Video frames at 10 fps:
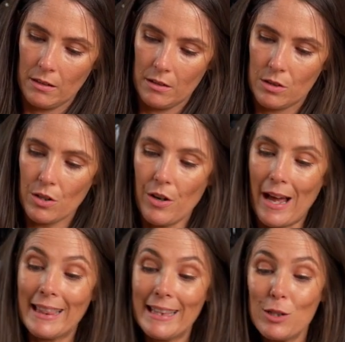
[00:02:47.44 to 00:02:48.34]
So
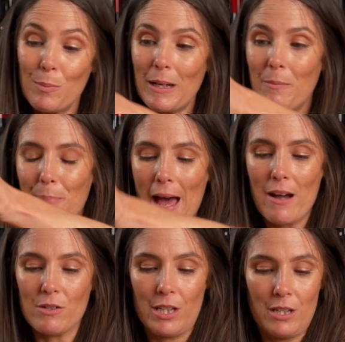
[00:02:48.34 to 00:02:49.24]
a little bit
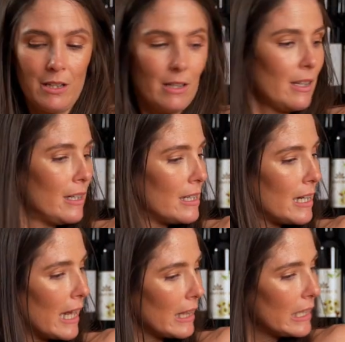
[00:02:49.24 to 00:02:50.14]
about
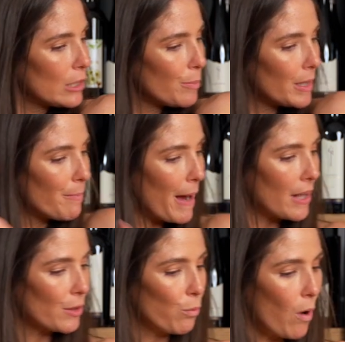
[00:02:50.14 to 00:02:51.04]

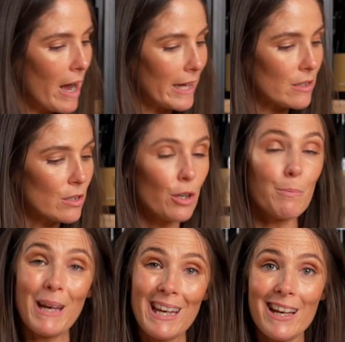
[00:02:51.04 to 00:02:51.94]
the wine. So
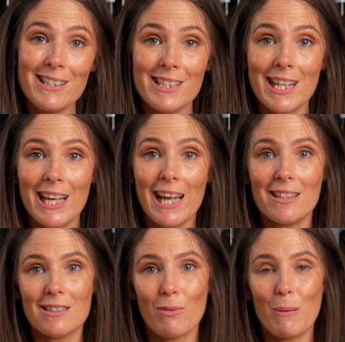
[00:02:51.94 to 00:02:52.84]
pH TA
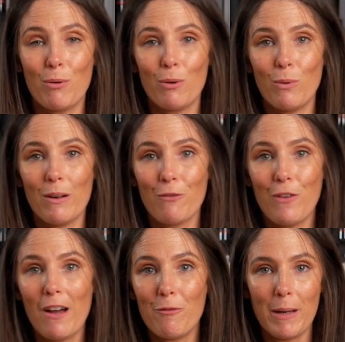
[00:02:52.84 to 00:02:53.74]
is
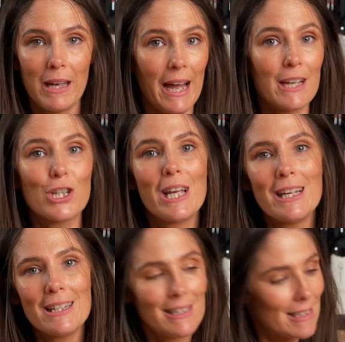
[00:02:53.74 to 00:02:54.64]
3.15 pH,
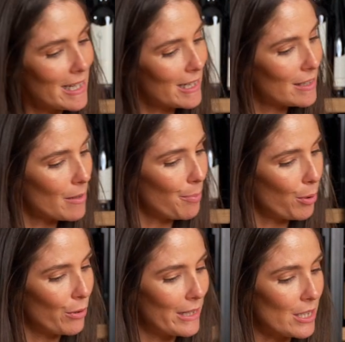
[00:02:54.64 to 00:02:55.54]

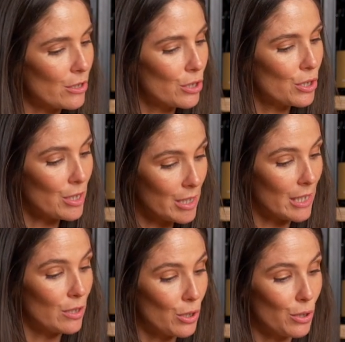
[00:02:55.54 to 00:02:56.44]

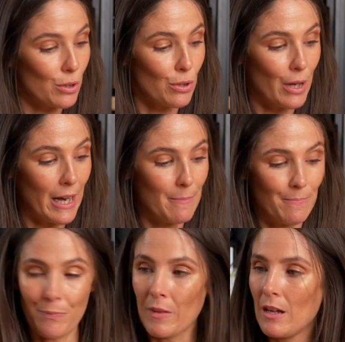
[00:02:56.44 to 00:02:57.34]
6.62